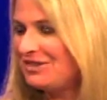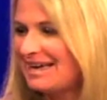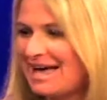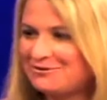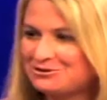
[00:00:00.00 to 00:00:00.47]

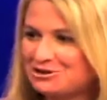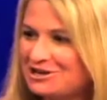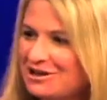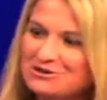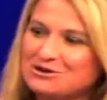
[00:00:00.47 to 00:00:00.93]
after
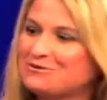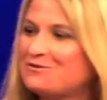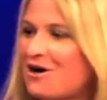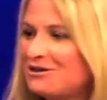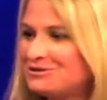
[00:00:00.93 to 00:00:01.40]
another
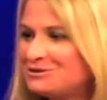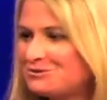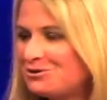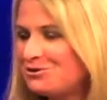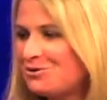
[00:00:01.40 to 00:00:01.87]
falls
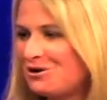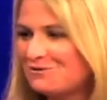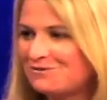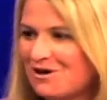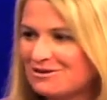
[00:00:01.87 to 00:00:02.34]
through or
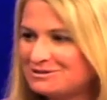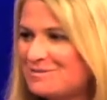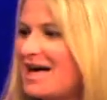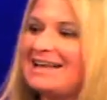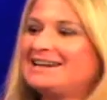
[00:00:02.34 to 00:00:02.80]
falls
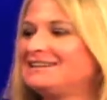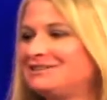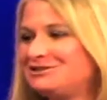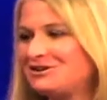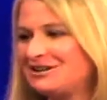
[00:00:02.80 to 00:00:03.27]

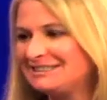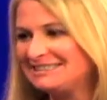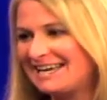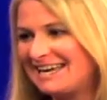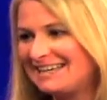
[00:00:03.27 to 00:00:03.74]
bad during a day,